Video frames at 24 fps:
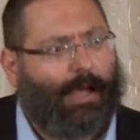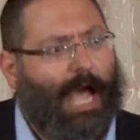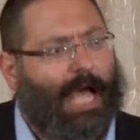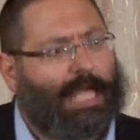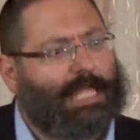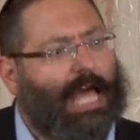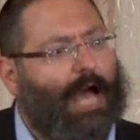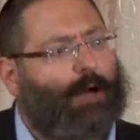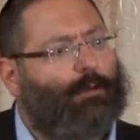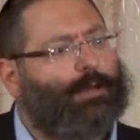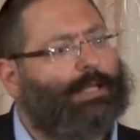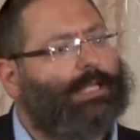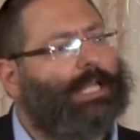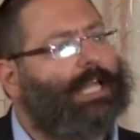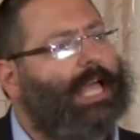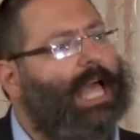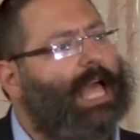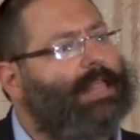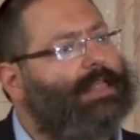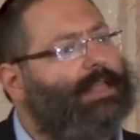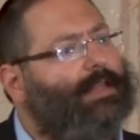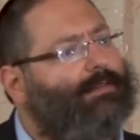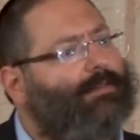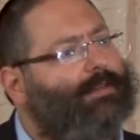And that was the
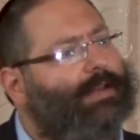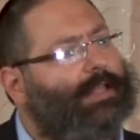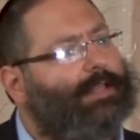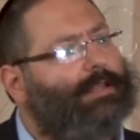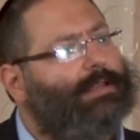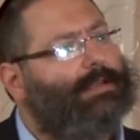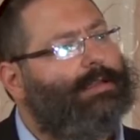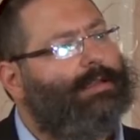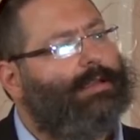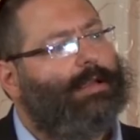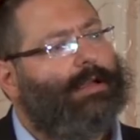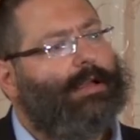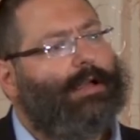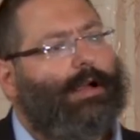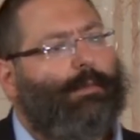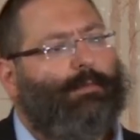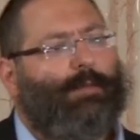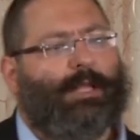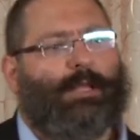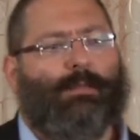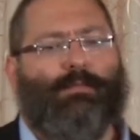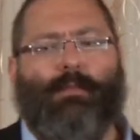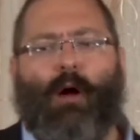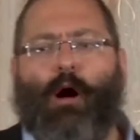end of it.
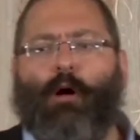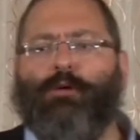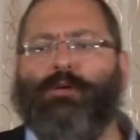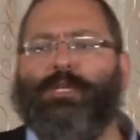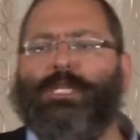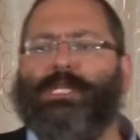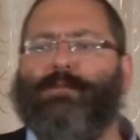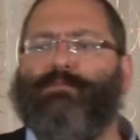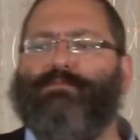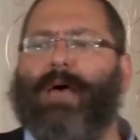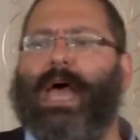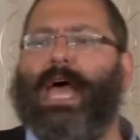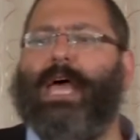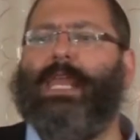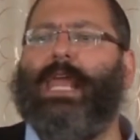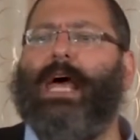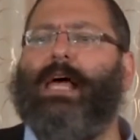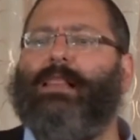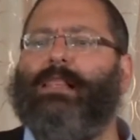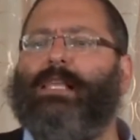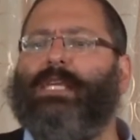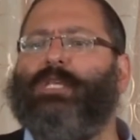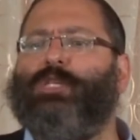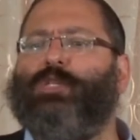But most men,
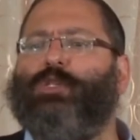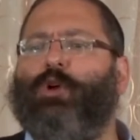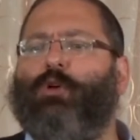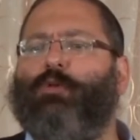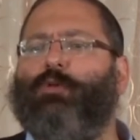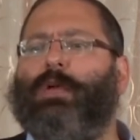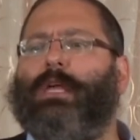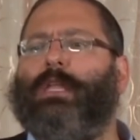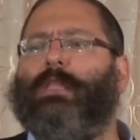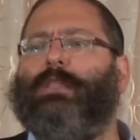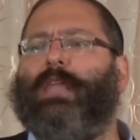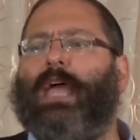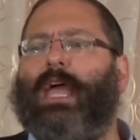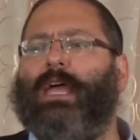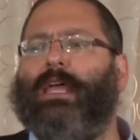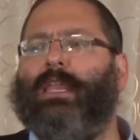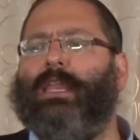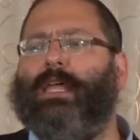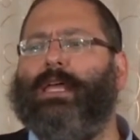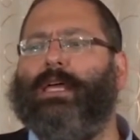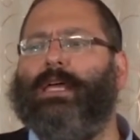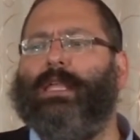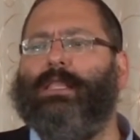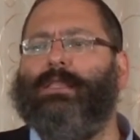at least during
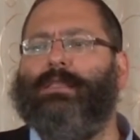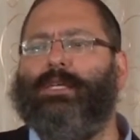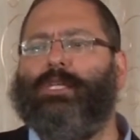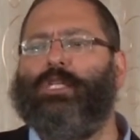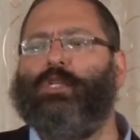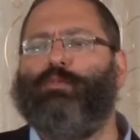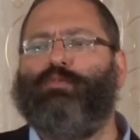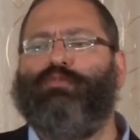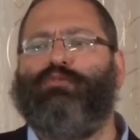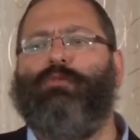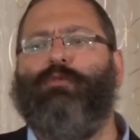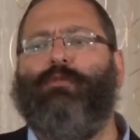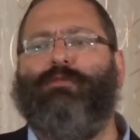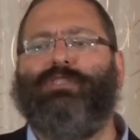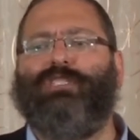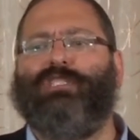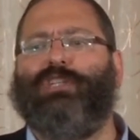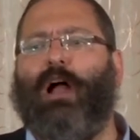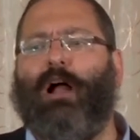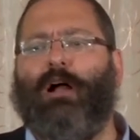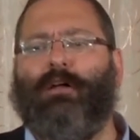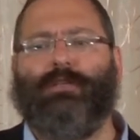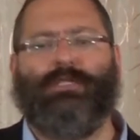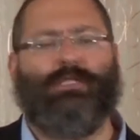dating, can disprove
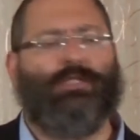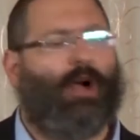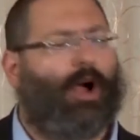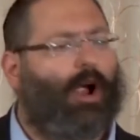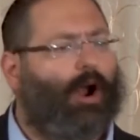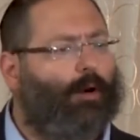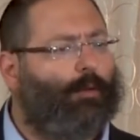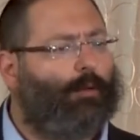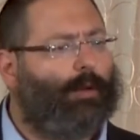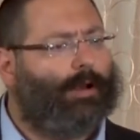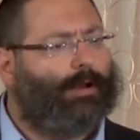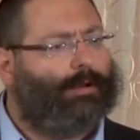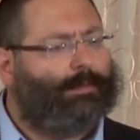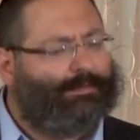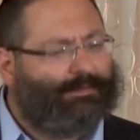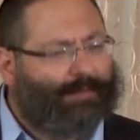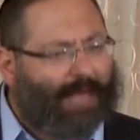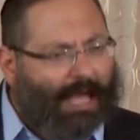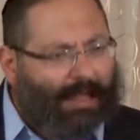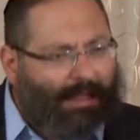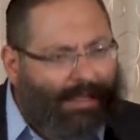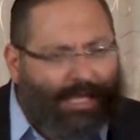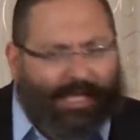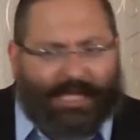Charles Darwin,
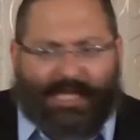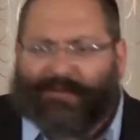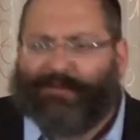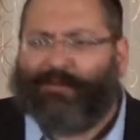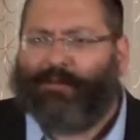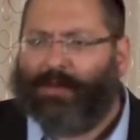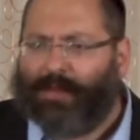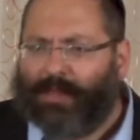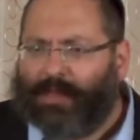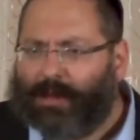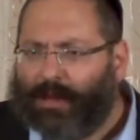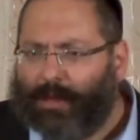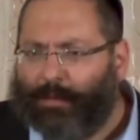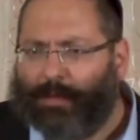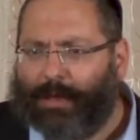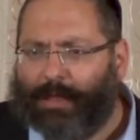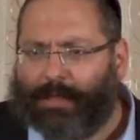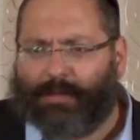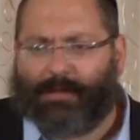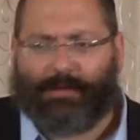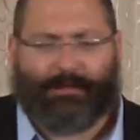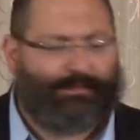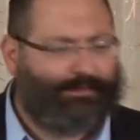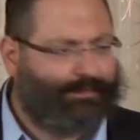at least for a little
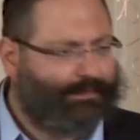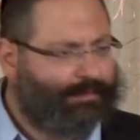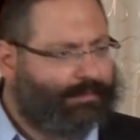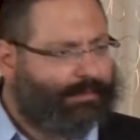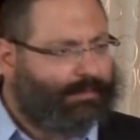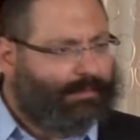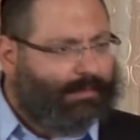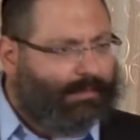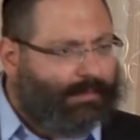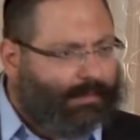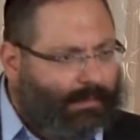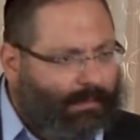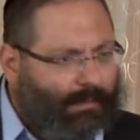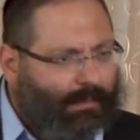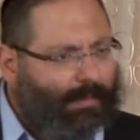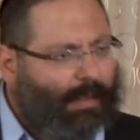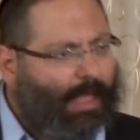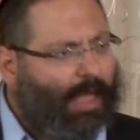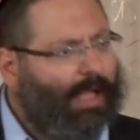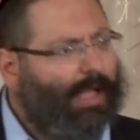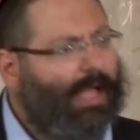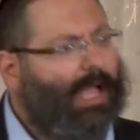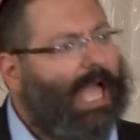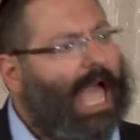bit.
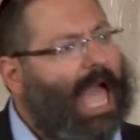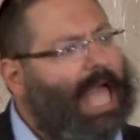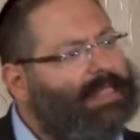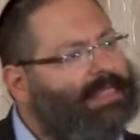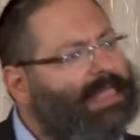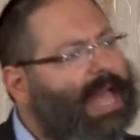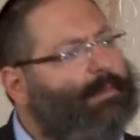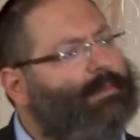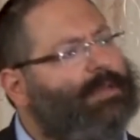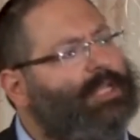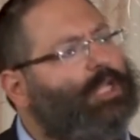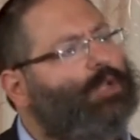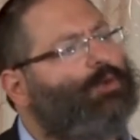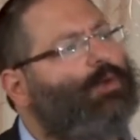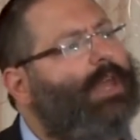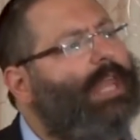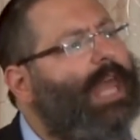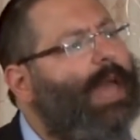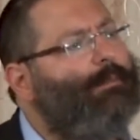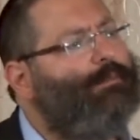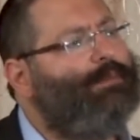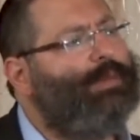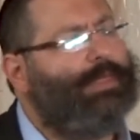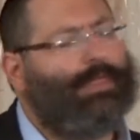And demonstrate
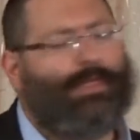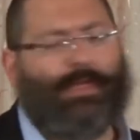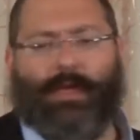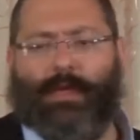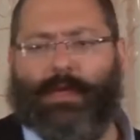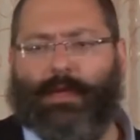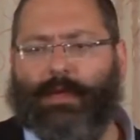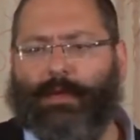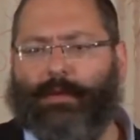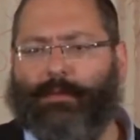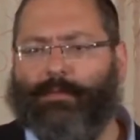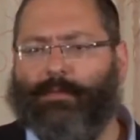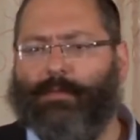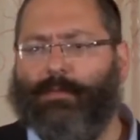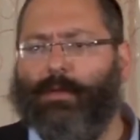empathy.